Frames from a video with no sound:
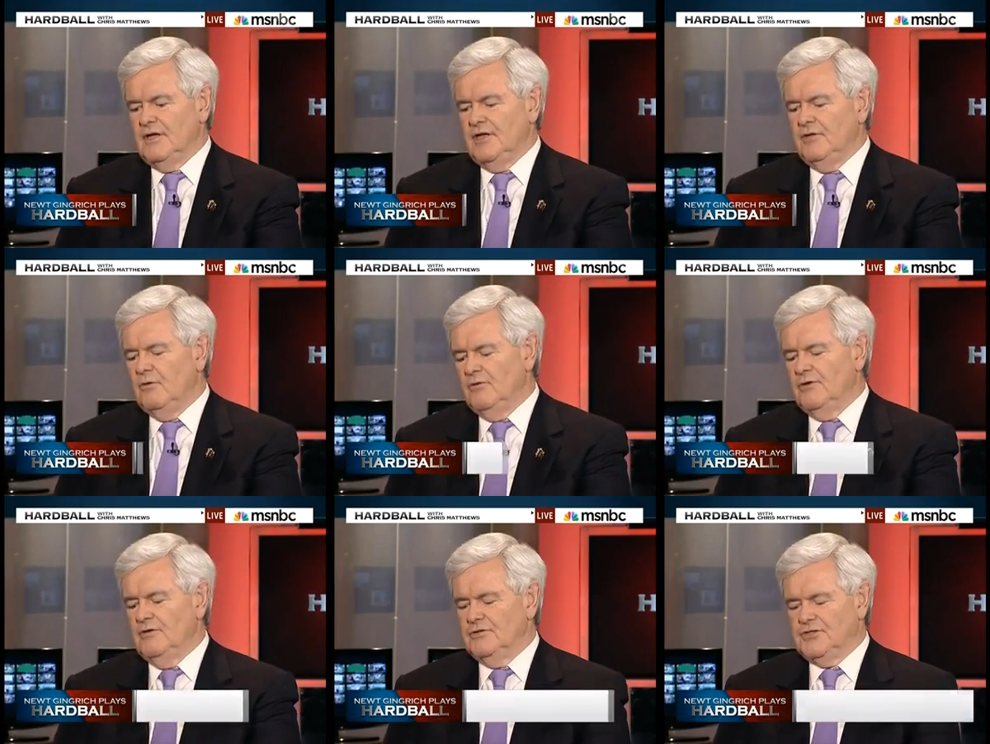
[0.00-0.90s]
and you won't
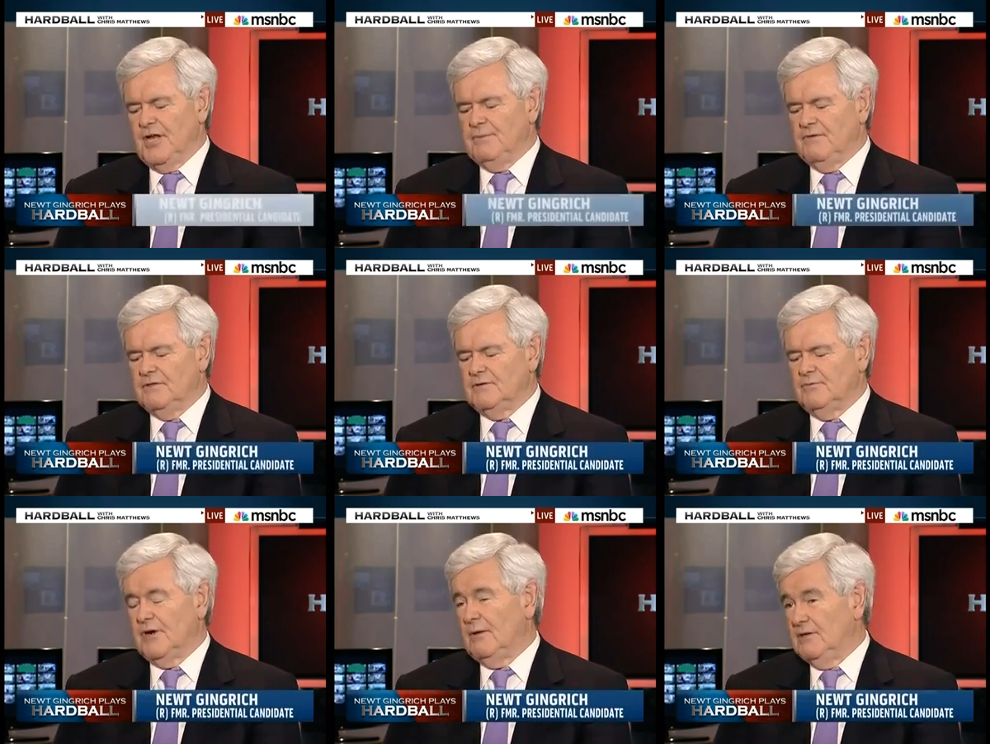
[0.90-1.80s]
know the shape of it till
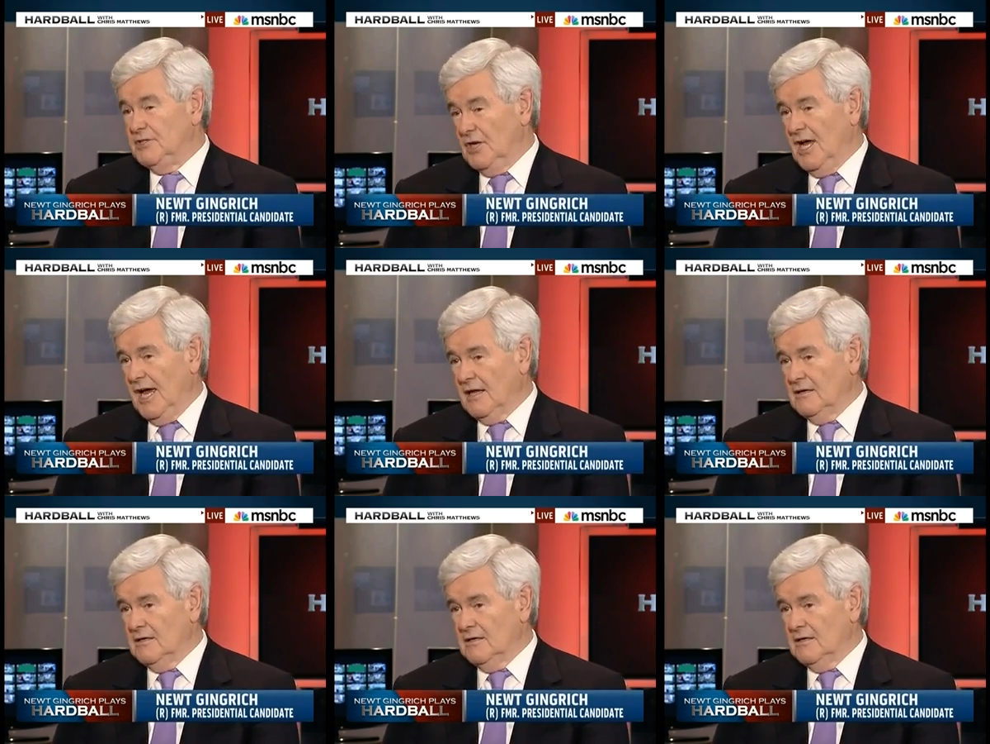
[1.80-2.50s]
probably July.